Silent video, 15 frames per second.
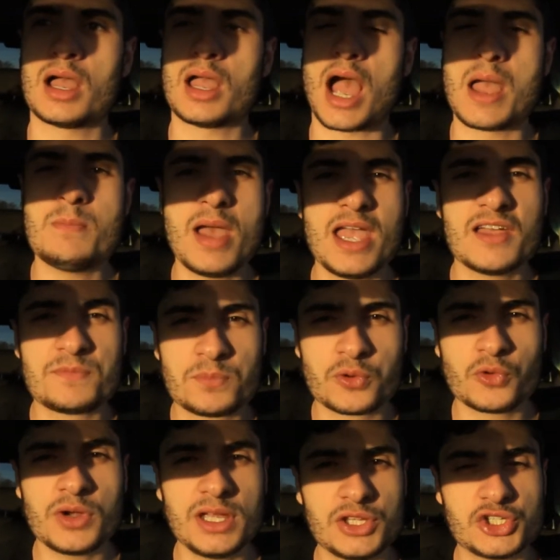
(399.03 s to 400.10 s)
I may have
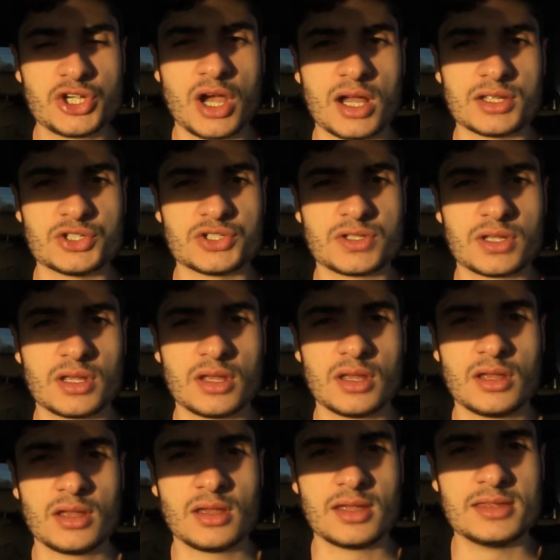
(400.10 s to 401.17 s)
prejudged,
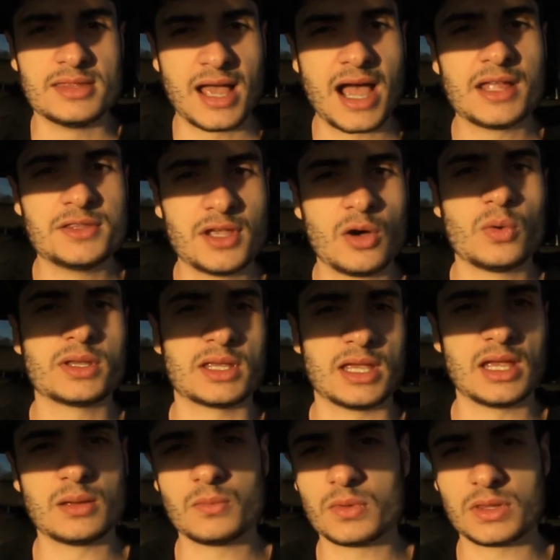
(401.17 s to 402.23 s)
not knowing
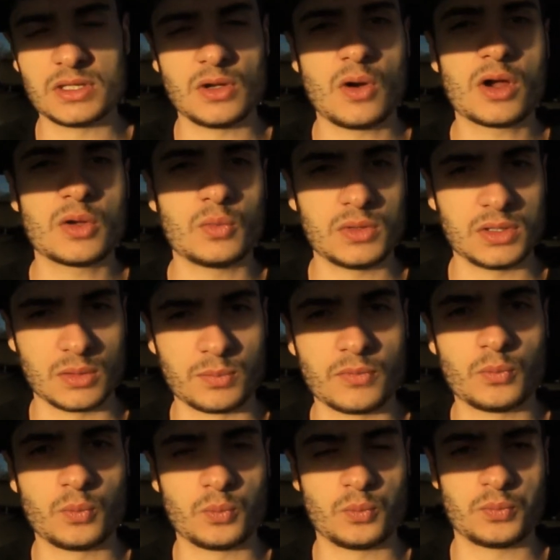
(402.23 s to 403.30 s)
him with
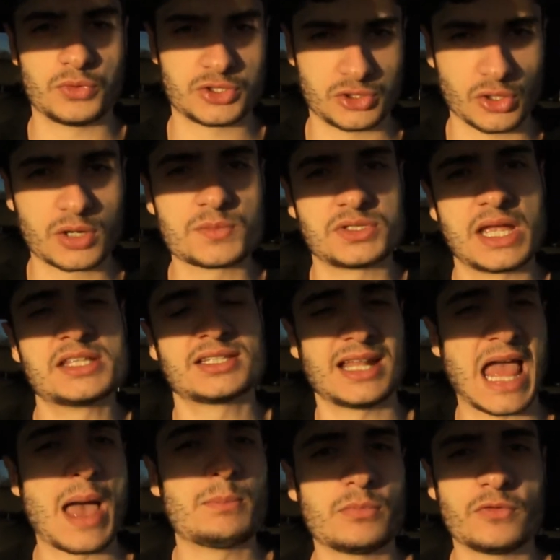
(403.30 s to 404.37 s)
the circumstances that
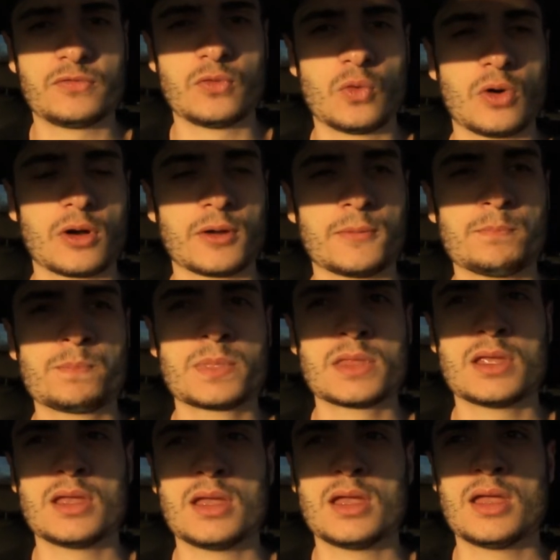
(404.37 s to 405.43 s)
happened before.
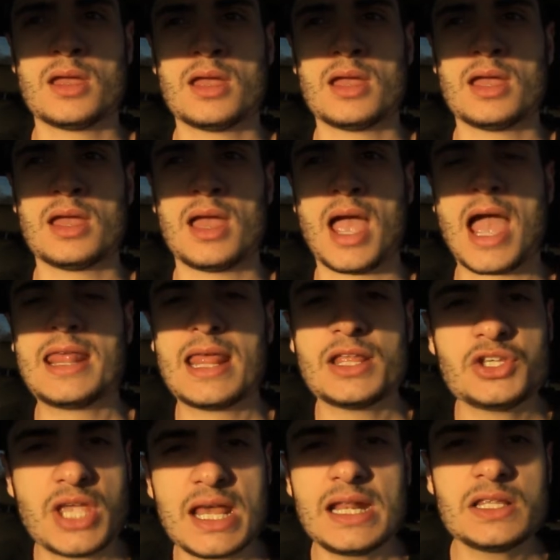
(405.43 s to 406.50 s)
And
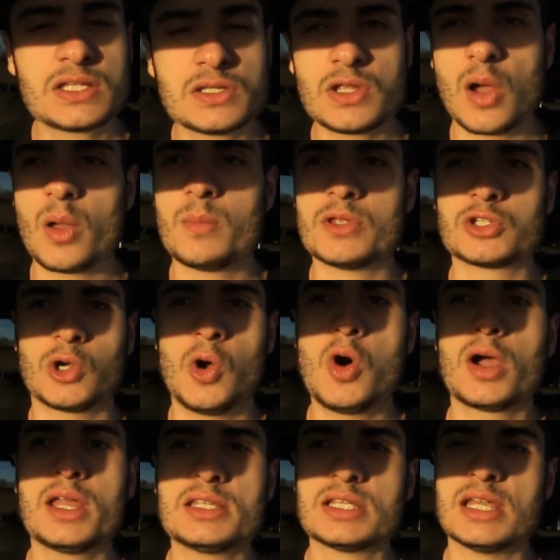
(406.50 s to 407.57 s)
then getting to know him and
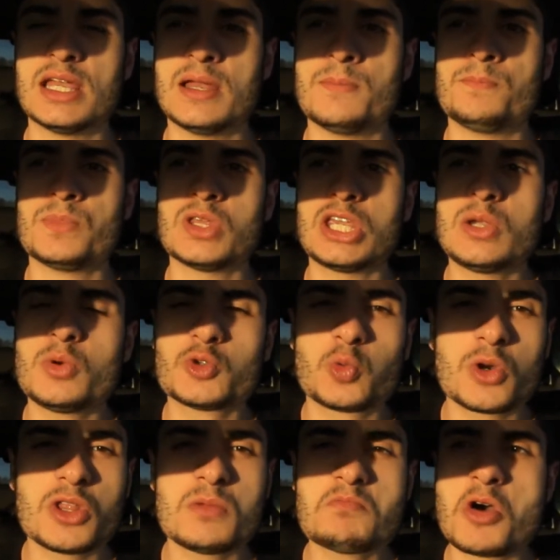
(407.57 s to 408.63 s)
talking to him, he was
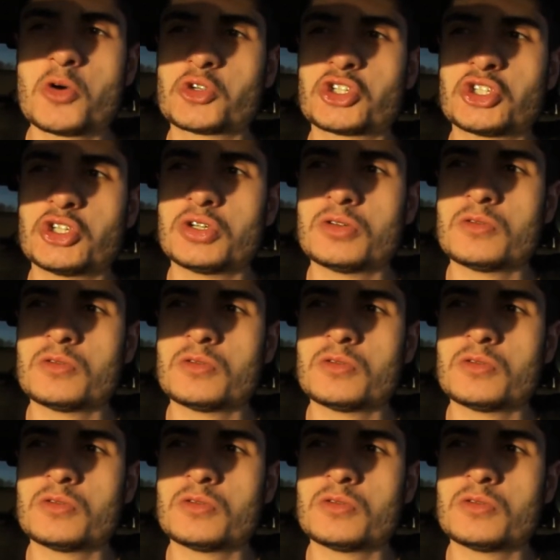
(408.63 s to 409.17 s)
one of the most